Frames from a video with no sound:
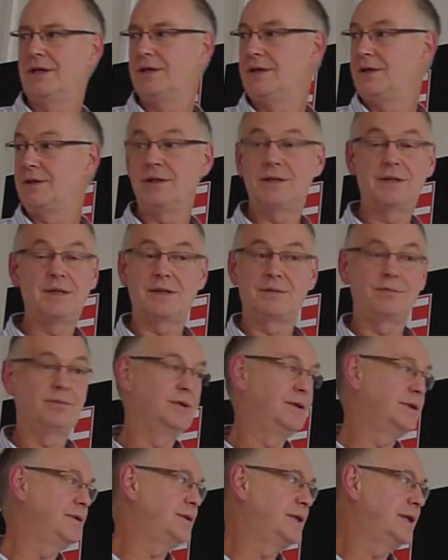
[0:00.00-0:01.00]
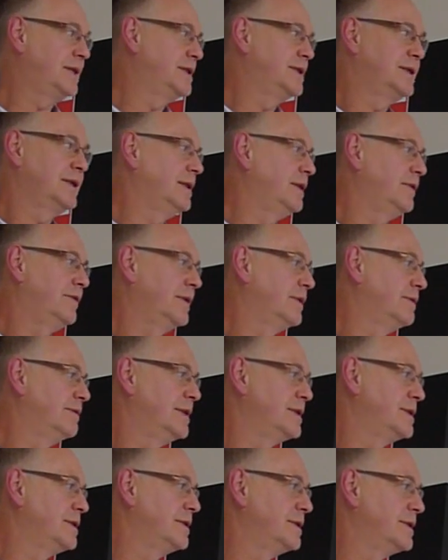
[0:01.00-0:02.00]
and it just doesn't produce any significant
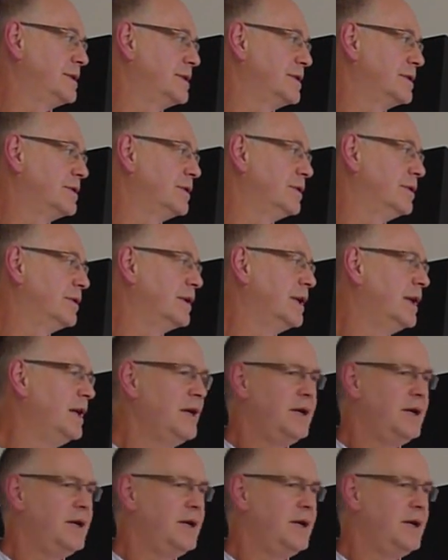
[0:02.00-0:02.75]
resonances at all.